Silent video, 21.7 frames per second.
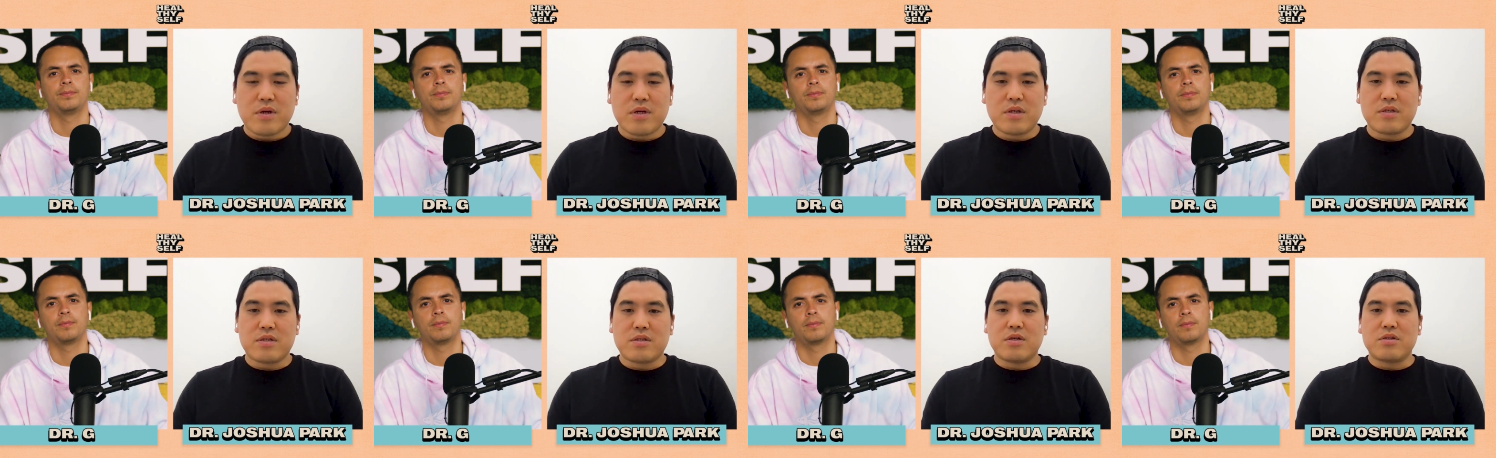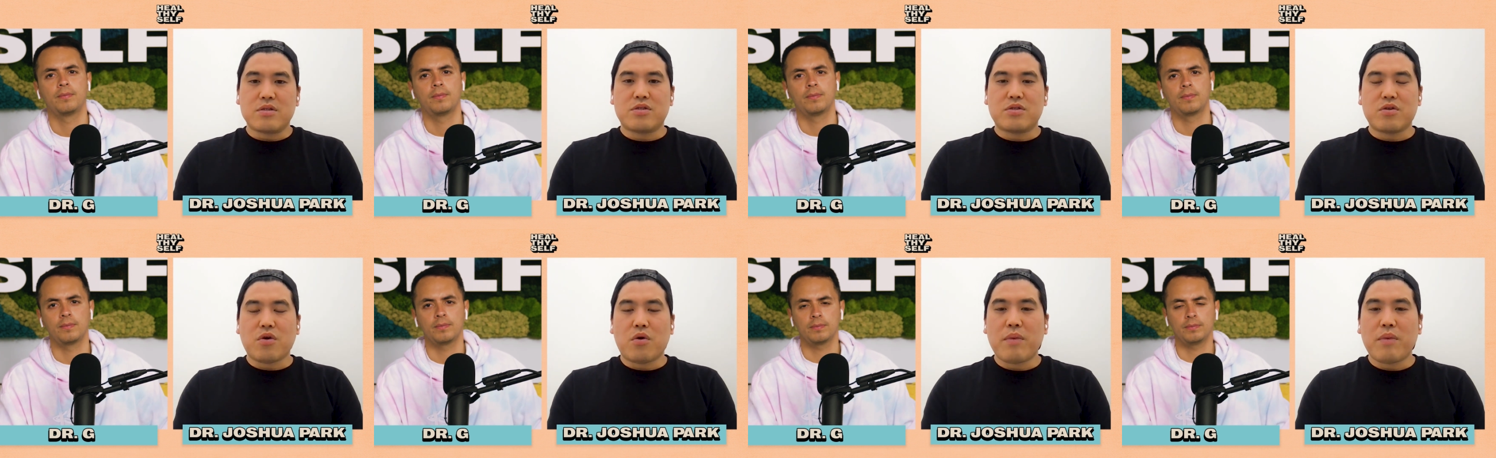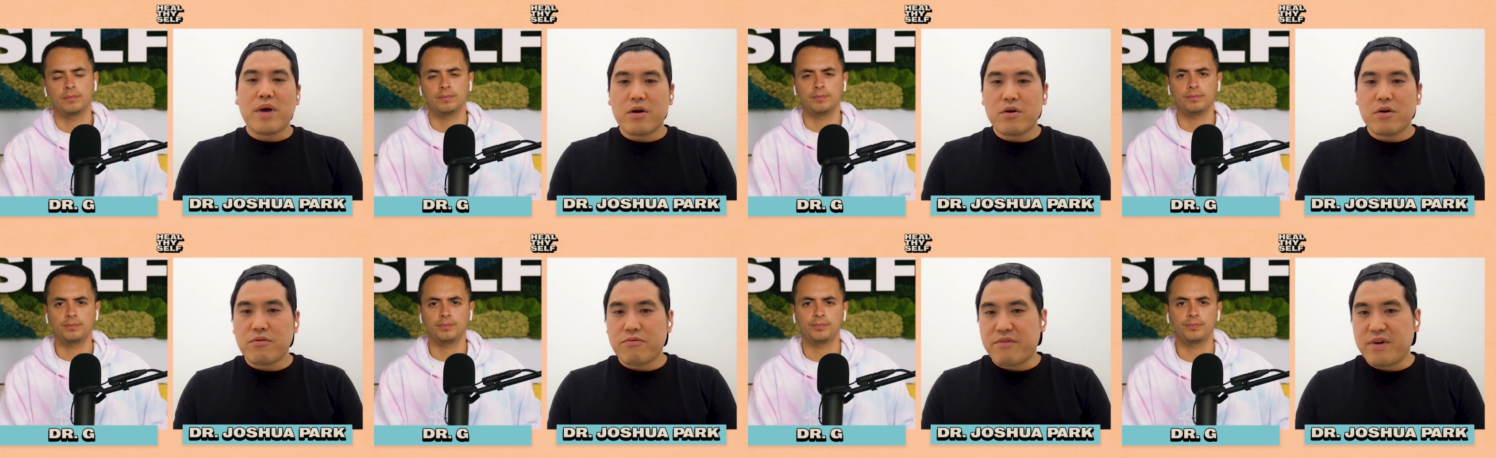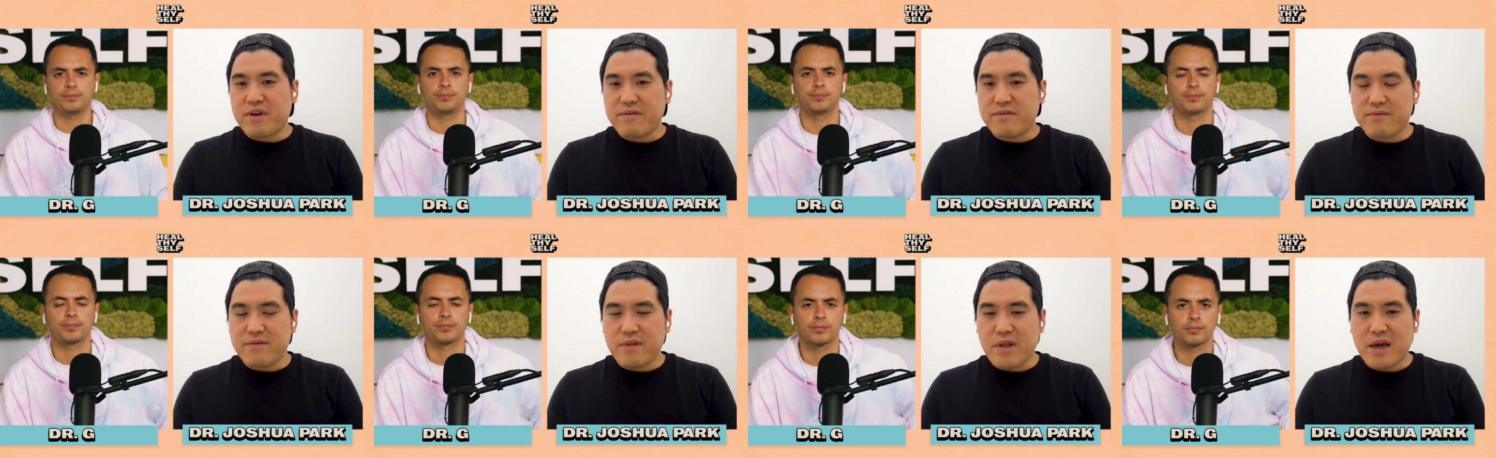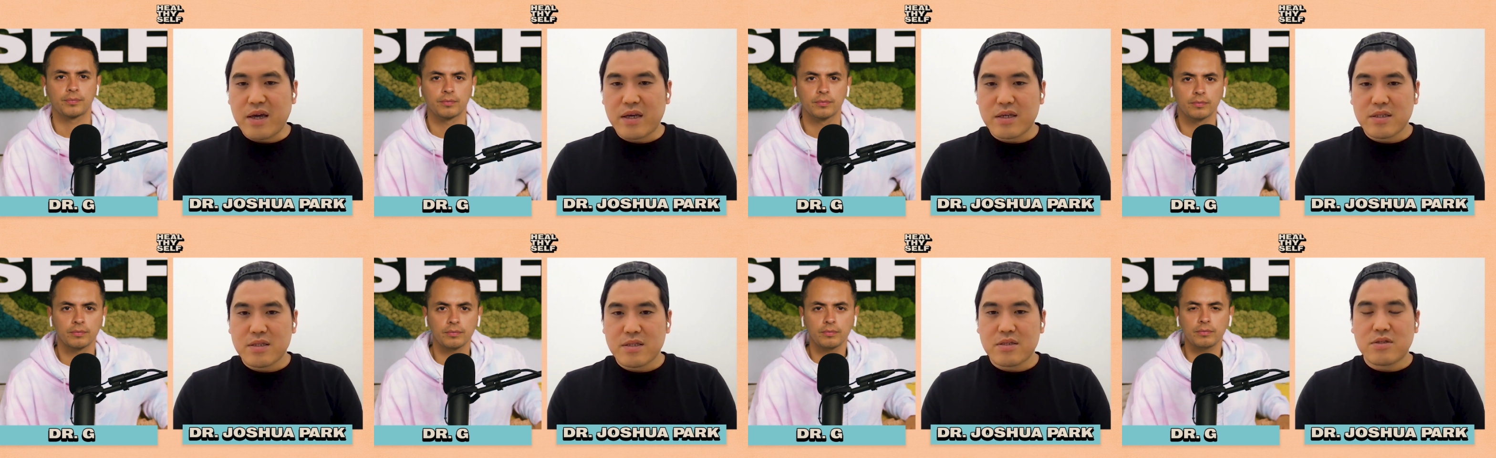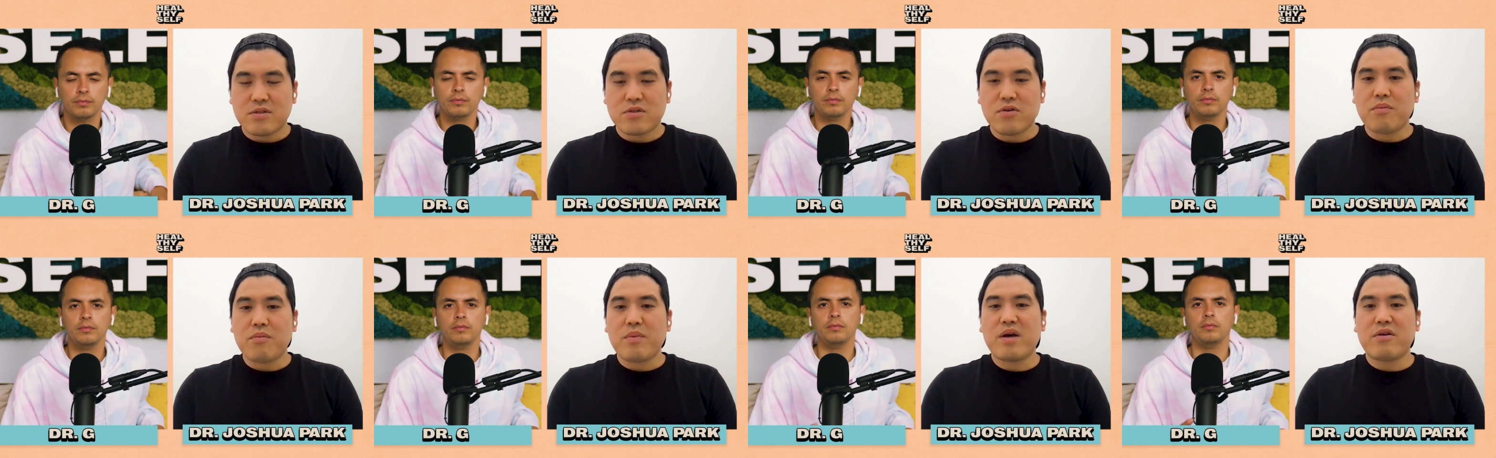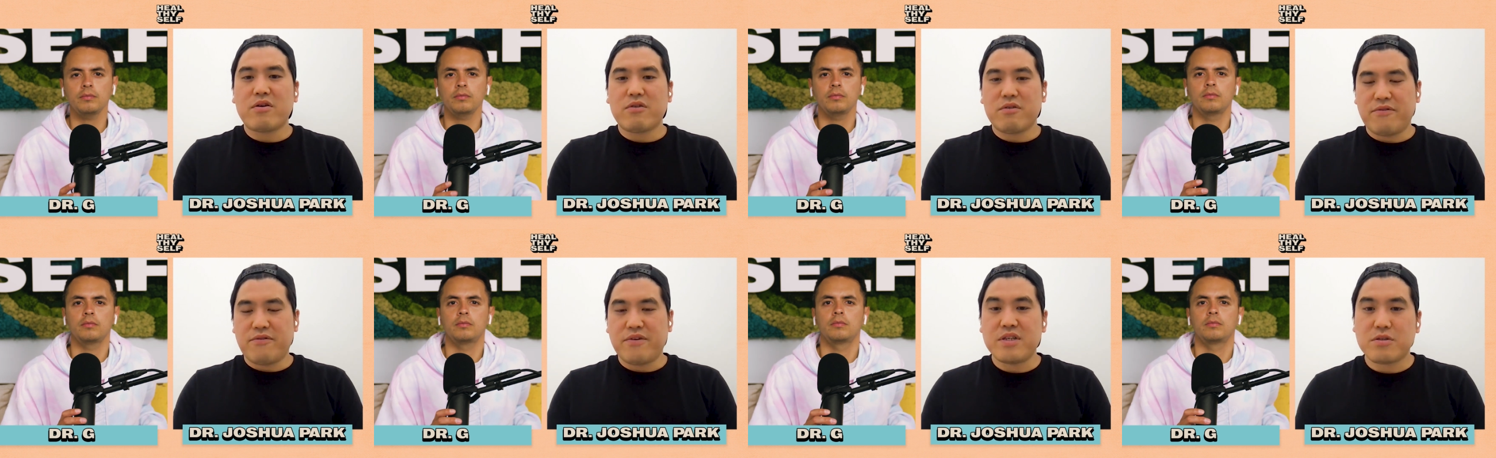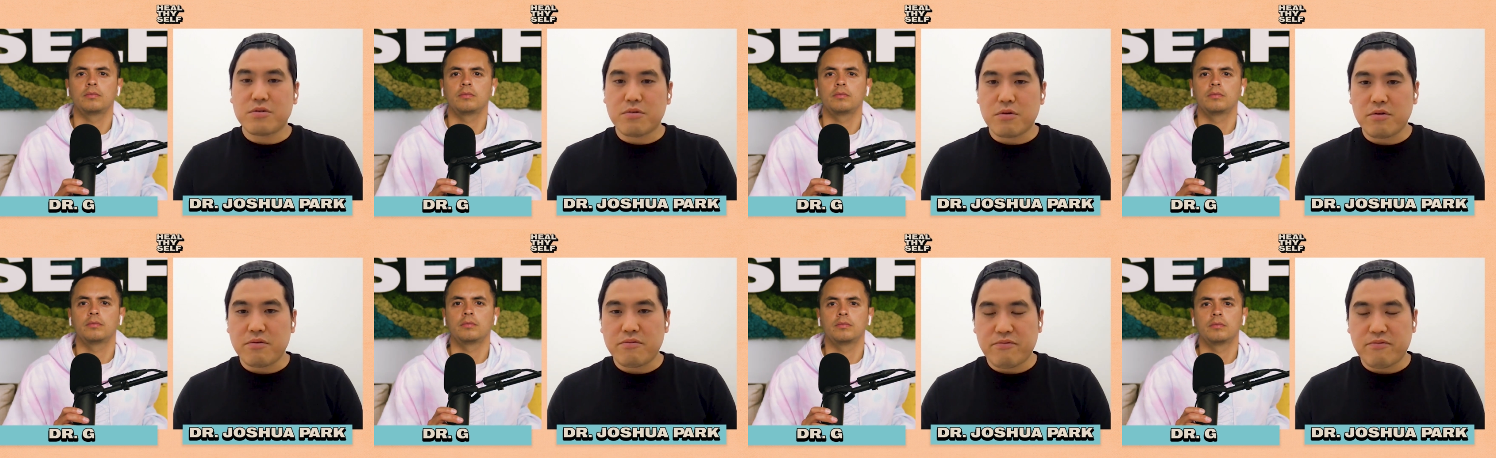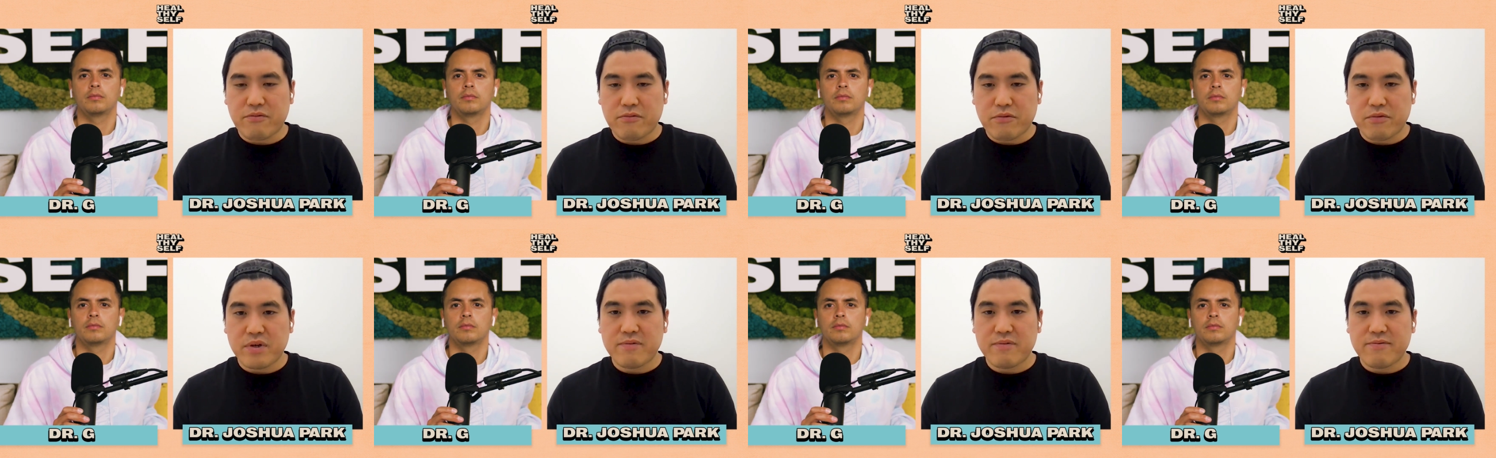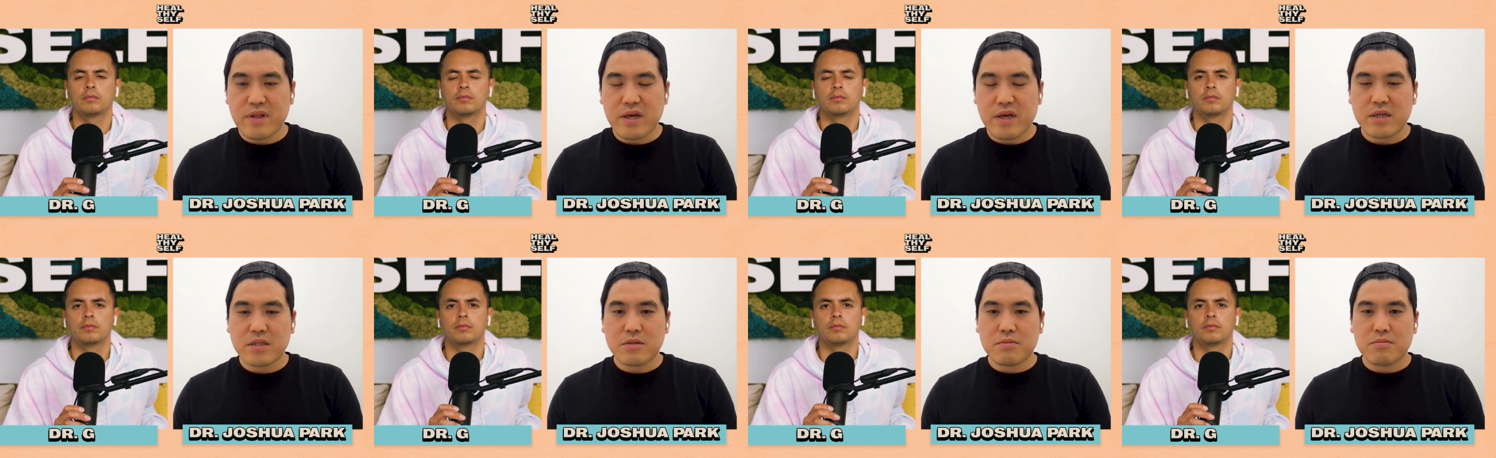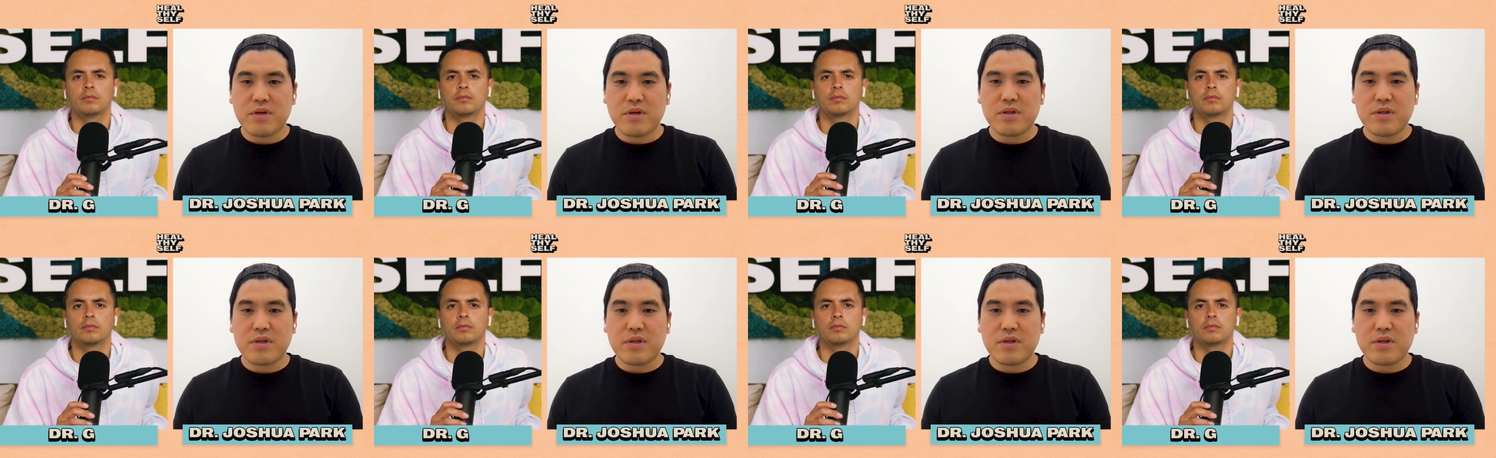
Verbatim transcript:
Speaker 1: It's a reflex, somatovisceral reflex,